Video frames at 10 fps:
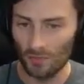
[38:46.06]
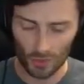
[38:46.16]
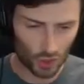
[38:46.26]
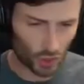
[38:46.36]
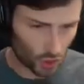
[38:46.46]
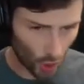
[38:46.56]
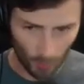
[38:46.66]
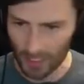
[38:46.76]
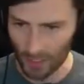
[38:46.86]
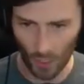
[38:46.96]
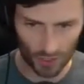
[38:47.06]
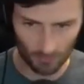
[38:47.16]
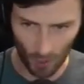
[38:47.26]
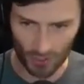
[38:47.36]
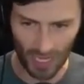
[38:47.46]
There's so many
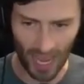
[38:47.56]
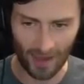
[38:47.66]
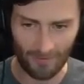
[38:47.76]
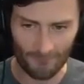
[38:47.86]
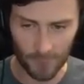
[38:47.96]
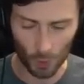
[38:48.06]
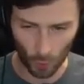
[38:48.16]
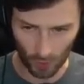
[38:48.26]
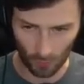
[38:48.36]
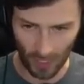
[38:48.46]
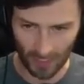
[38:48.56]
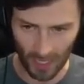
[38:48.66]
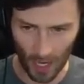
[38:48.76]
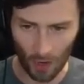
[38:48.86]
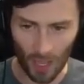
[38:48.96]
question marks at Florida
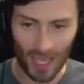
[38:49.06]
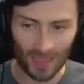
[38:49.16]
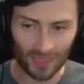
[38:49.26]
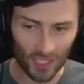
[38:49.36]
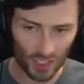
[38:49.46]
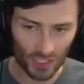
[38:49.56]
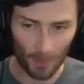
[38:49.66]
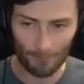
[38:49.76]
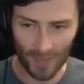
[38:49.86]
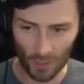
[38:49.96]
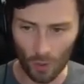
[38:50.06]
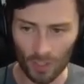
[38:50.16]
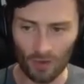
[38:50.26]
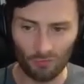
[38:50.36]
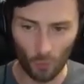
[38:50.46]
right now. This is a big
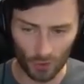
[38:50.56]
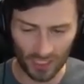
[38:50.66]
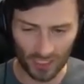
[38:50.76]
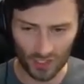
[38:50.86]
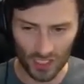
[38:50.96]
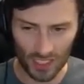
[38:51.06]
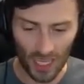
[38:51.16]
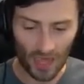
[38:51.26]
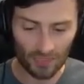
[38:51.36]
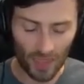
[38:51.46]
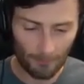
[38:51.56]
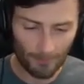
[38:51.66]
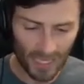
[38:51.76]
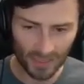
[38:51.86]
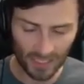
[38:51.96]
one for Tennessee.
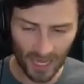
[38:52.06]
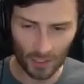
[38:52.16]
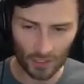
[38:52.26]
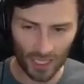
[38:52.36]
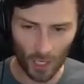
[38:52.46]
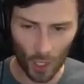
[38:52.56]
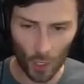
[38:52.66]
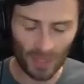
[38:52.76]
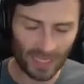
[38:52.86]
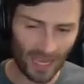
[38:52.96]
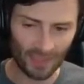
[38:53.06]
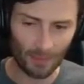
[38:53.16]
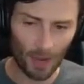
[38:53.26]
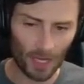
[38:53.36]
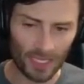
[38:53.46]
They beat the Gators at home. They
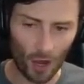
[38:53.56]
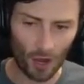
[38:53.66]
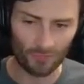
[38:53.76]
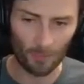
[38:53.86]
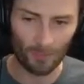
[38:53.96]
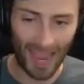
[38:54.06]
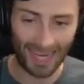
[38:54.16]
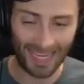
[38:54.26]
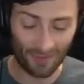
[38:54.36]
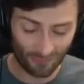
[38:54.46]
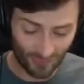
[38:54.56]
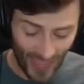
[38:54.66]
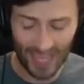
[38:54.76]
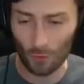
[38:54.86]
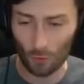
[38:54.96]
got that monkey off their back. If
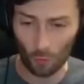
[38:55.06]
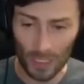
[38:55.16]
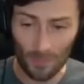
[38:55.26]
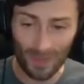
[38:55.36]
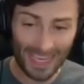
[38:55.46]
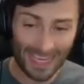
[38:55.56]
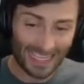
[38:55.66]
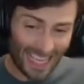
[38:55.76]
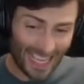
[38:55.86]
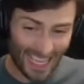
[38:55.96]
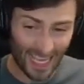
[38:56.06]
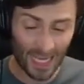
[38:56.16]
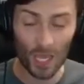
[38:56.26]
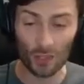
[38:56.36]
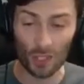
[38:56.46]
they can repeat
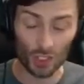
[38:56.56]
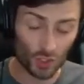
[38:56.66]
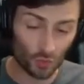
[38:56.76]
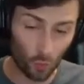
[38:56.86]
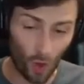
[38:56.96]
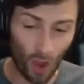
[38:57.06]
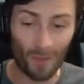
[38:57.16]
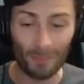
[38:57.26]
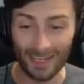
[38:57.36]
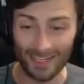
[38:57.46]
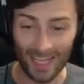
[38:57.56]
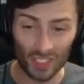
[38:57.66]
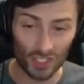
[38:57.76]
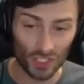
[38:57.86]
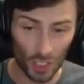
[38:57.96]
in the Swamp
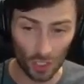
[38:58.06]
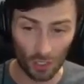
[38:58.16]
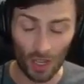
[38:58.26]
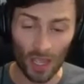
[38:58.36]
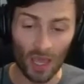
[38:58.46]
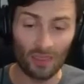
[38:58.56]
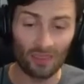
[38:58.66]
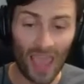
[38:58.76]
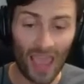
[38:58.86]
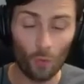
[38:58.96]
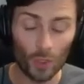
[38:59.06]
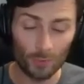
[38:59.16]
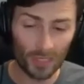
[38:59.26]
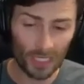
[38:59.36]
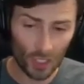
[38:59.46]
next year, that
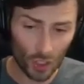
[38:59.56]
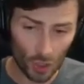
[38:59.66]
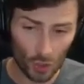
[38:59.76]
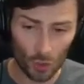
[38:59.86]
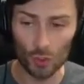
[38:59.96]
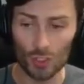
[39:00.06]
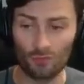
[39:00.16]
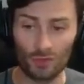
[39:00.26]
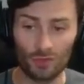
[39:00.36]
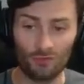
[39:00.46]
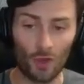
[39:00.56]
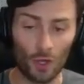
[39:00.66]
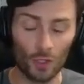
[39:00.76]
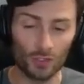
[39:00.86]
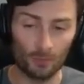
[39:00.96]
would be huge for the
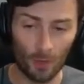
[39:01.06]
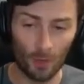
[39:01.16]
Vols'